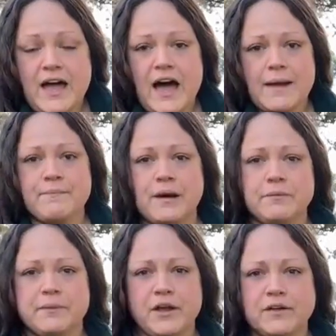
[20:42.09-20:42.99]
I'm
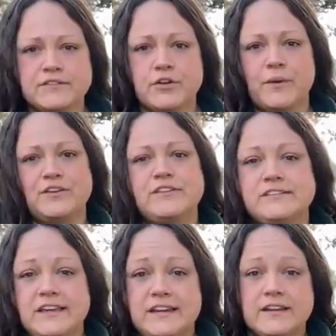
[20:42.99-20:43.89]
probably also going to
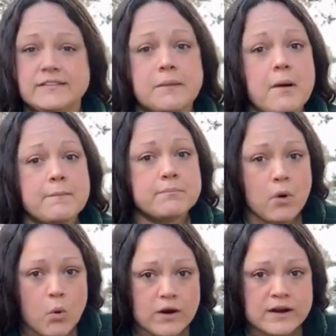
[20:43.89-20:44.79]
seed some
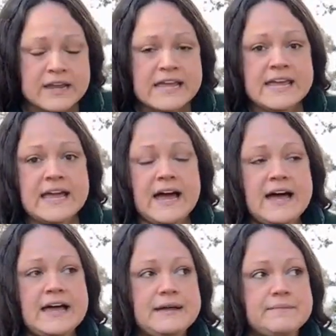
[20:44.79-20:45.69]
more
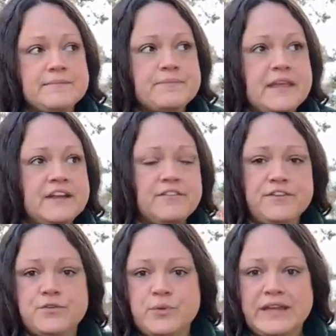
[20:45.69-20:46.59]
um, in a
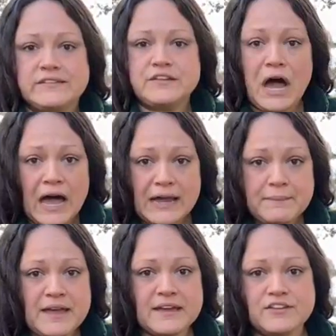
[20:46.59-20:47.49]
few weeks time,
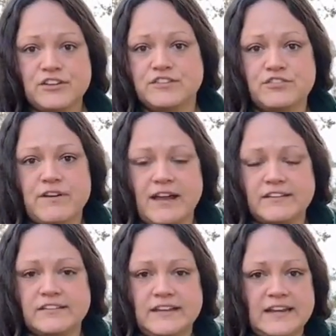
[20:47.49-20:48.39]
just direct
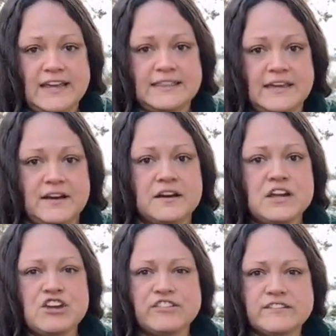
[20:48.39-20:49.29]
seed it in there
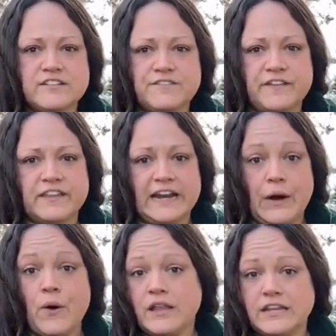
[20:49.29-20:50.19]
just to fill it
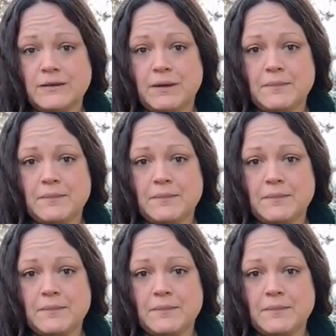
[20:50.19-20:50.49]
out a little bit